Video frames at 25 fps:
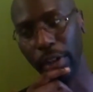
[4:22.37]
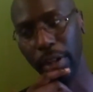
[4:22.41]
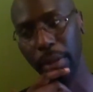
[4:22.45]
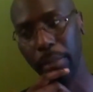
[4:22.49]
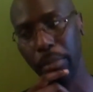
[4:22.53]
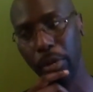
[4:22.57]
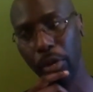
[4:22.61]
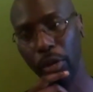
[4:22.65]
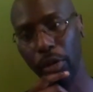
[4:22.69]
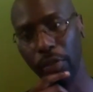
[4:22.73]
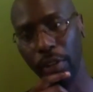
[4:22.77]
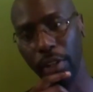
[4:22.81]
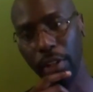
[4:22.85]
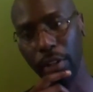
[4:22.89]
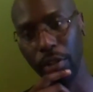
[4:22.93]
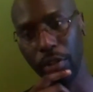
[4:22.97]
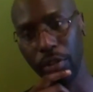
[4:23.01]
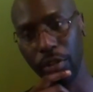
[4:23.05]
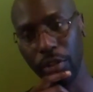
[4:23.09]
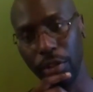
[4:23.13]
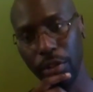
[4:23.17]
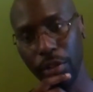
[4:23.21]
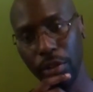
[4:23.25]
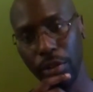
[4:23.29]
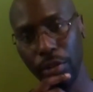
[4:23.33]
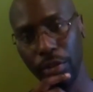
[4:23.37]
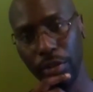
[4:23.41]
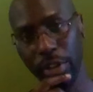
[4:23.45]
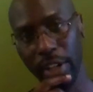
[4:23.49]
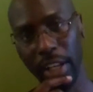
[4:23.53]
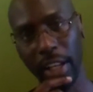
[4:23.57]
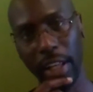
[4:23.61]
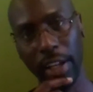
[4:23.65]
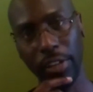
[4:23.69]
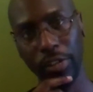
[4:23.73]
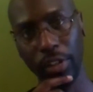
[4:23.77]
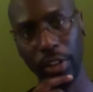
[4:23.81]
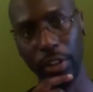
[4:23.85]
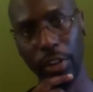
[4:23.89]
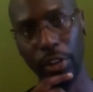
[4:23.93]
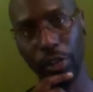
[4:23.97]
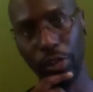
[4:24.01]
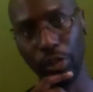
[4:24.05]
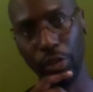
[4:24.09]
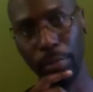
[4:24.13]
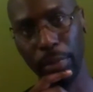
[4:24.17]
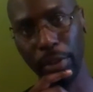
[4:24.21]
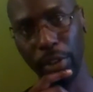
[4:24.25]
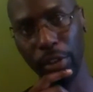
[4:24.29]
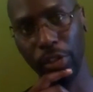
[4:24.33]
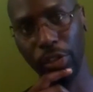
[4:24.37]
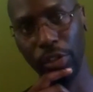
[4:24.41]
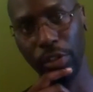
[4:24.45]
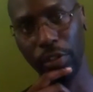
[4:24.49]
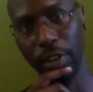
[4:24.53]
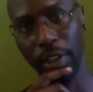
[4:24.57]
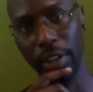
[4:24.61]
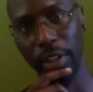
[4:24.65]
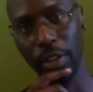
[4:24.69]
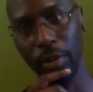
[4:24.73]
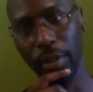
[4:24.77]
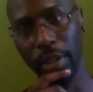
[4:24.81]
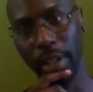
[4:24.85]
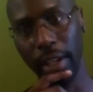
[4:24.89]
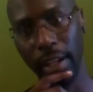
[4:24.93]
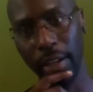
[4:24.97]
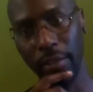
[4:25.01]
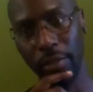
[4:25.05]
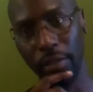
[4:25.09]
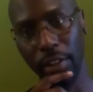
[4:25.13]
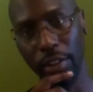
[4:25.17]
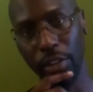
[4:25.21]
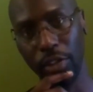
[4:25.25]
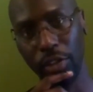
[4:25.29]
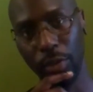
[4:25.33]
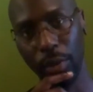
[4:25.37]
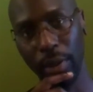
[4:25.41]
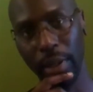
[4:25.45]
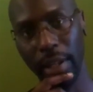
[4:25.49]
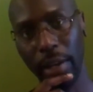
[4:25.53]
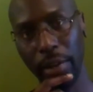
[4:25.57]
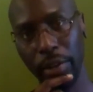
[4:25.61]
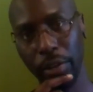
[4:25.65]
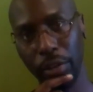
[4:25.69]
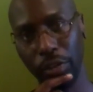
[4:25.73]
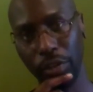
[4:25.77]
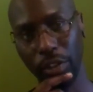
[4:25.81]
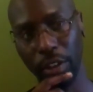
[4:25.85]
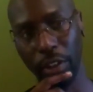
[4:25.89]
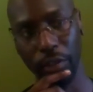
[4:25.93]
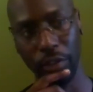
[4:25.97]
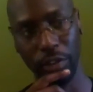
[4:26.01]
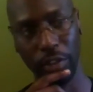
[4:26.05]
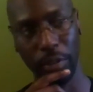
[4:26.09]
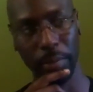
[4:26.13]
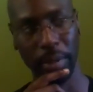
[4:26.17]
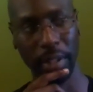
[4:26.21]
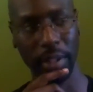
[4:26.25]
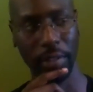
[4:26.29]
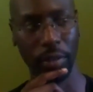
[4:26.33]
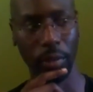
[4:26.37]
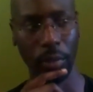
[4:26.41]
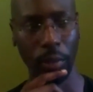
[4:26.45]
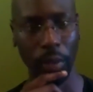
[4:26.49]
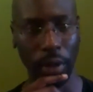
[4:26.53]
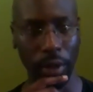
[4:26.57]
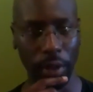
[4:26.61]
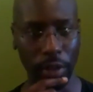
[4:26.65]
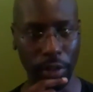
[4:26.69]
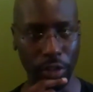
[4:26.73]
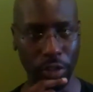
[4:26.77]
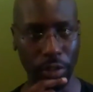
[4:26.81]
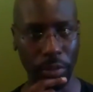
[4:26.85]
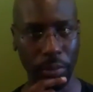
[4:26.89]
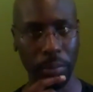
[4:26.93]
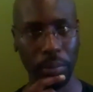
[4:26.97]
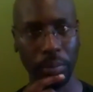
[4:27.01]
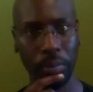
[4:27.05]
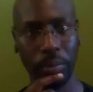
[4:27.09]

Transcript: very important that you do realise the contribution that you give and to allow yourself to be in the world,